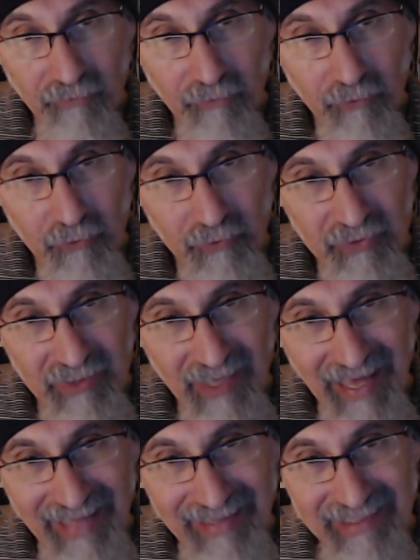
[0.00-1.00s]
who's
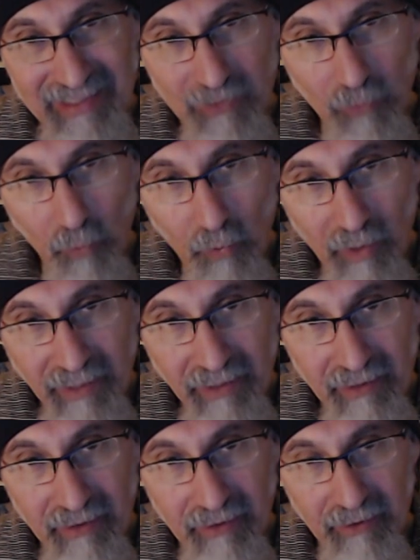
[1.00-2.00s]
at least
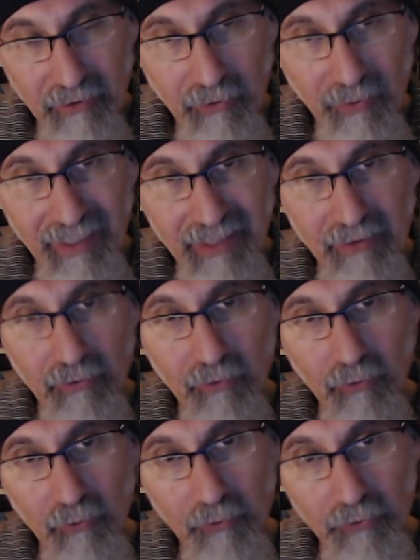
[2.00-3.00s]
one grade
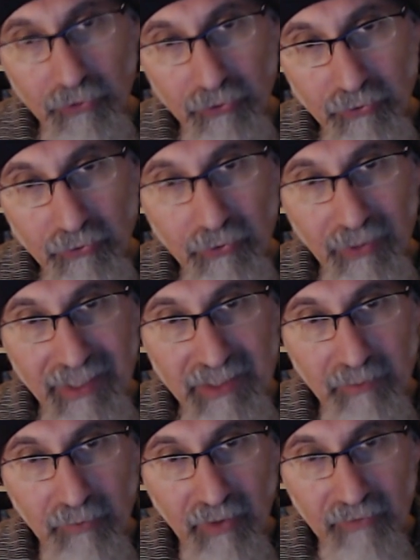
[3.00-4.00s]
or two grades
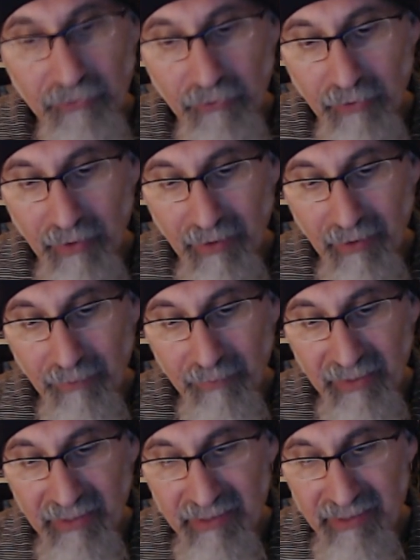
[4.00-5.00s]
above you
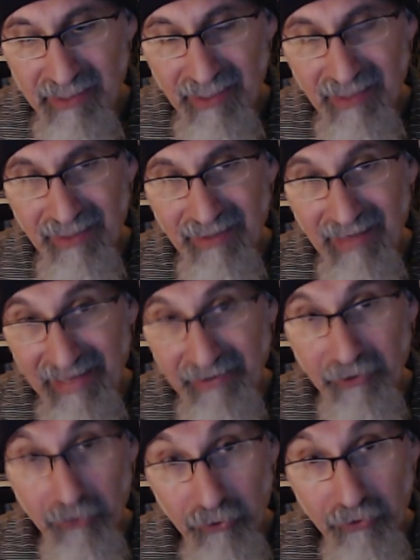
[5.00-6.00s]
because and
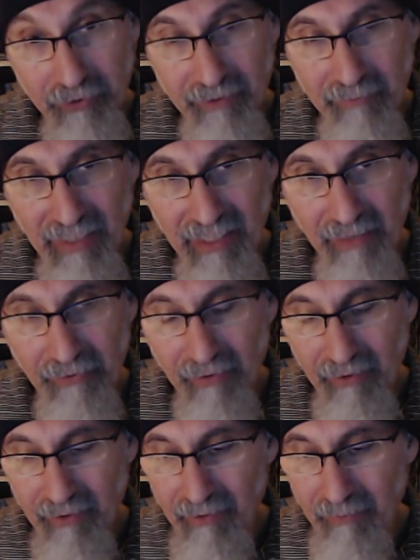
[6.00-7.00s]
they're good at math
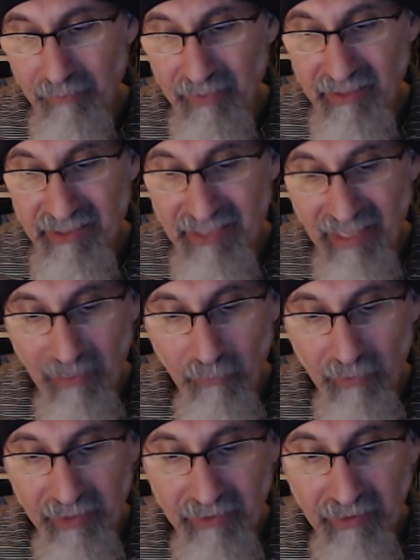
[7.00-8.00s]
because that
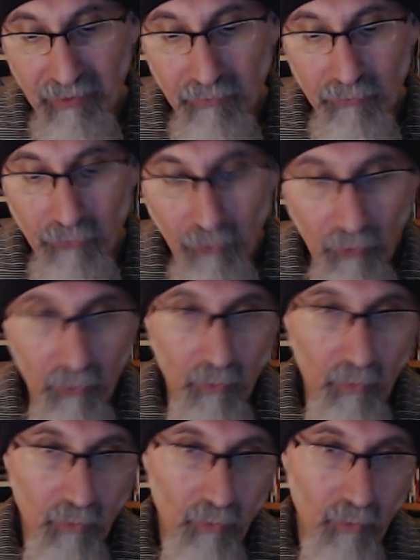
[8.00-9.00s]
way they'll know